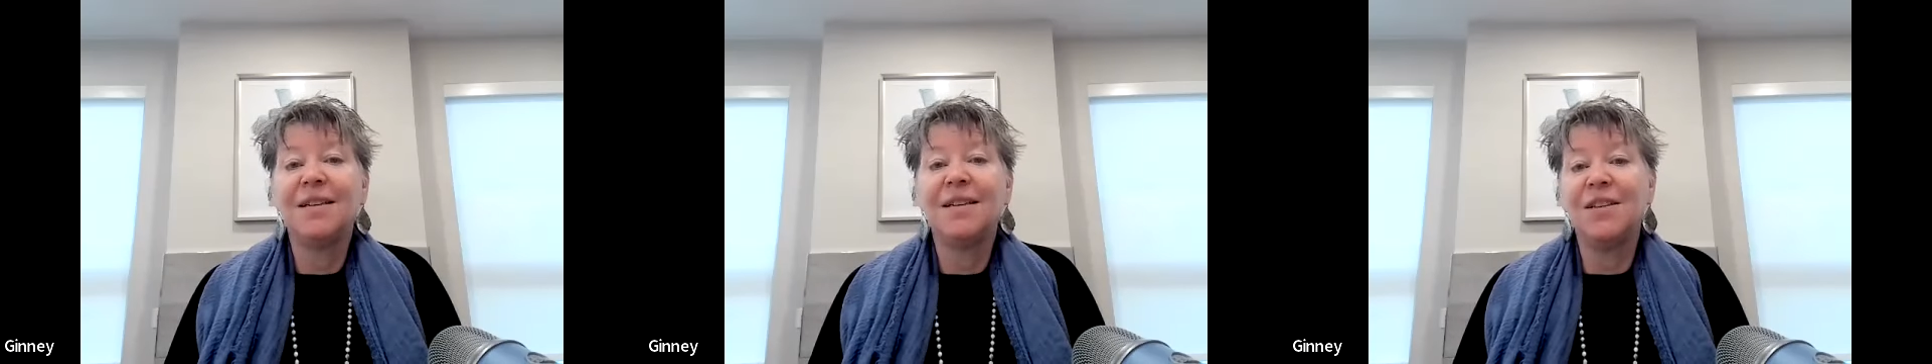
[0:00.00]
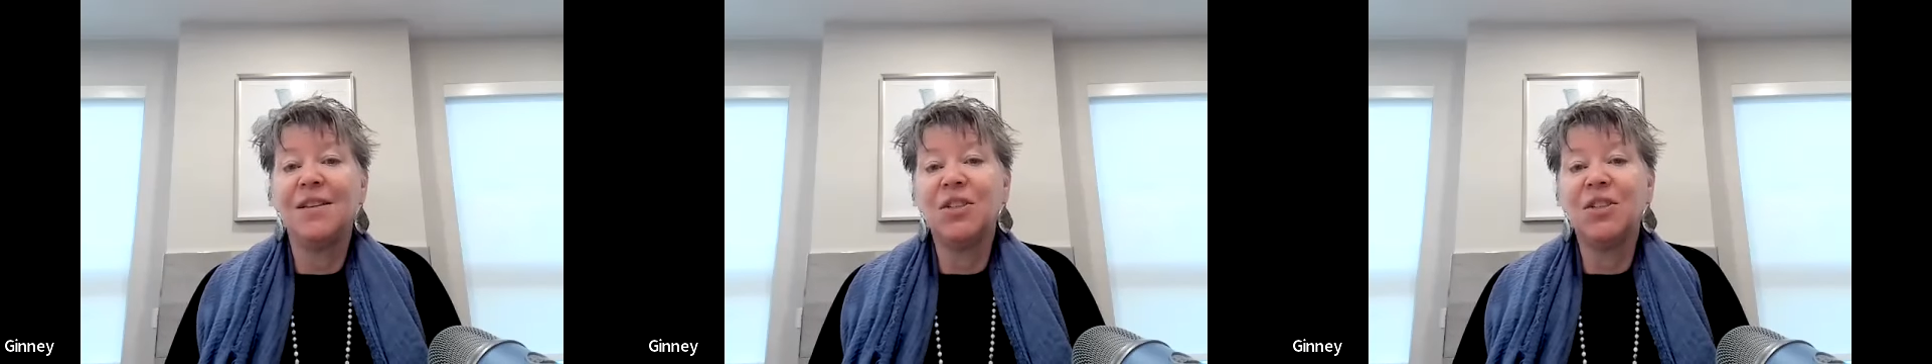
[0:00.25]

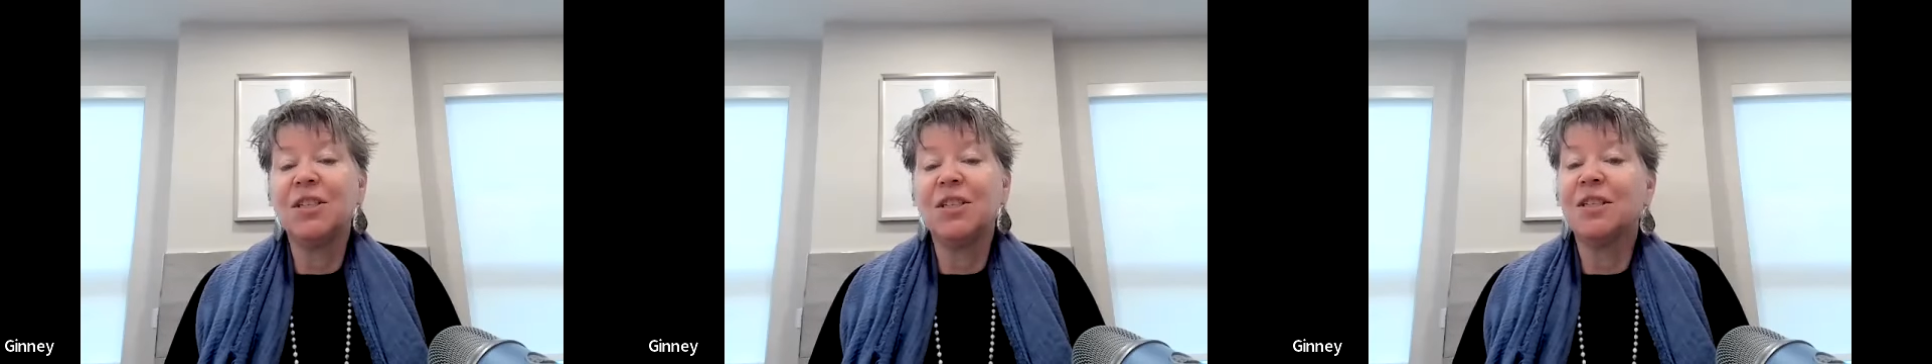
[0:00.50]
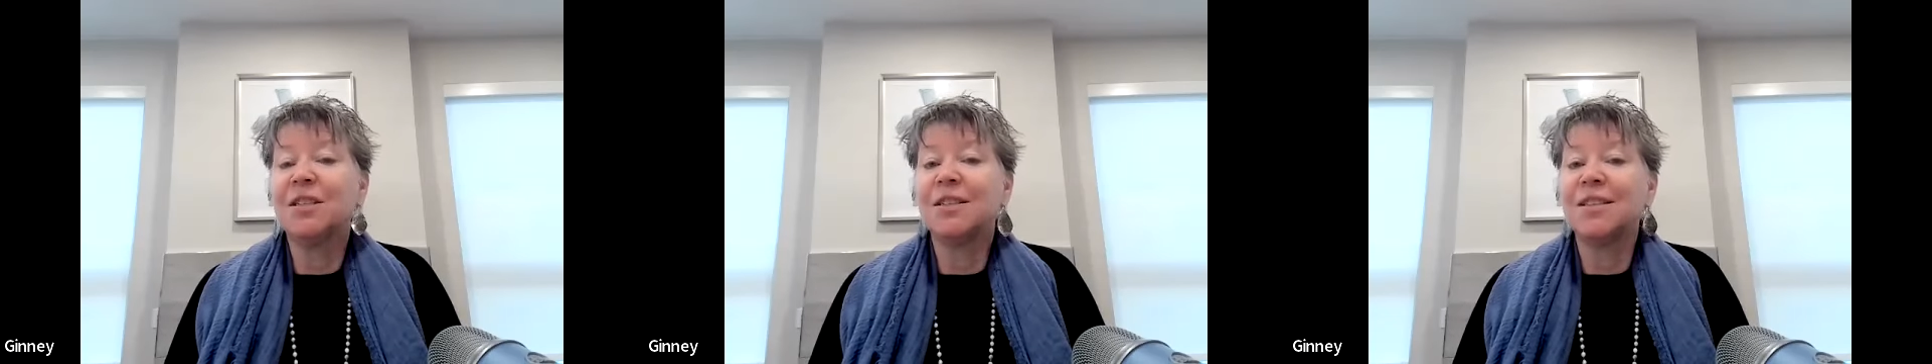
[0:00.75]
in this
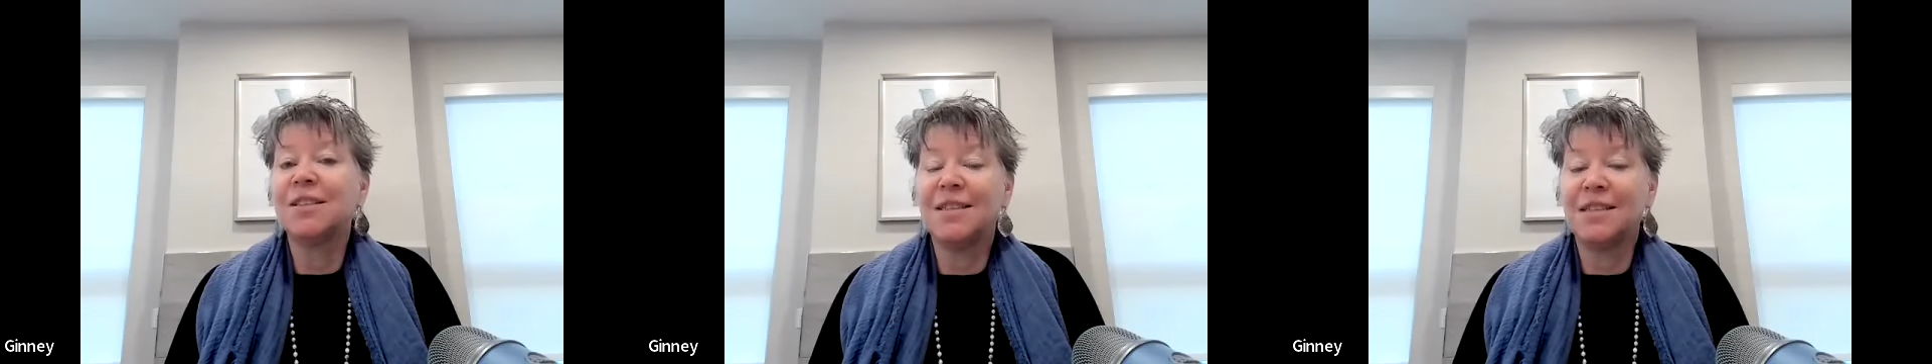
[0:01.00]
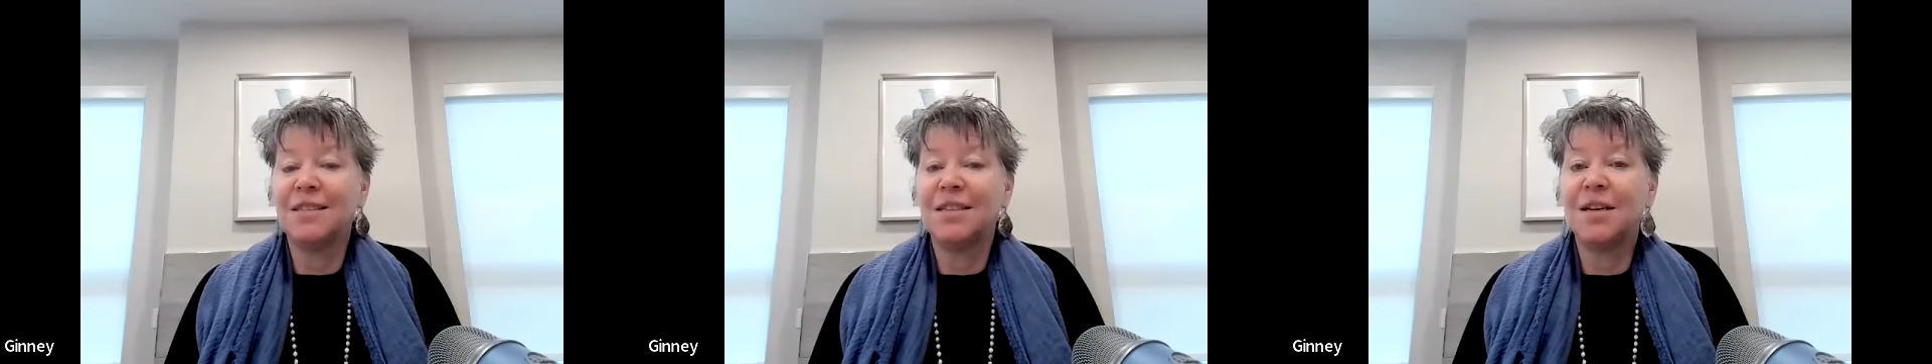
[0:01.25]
year, in this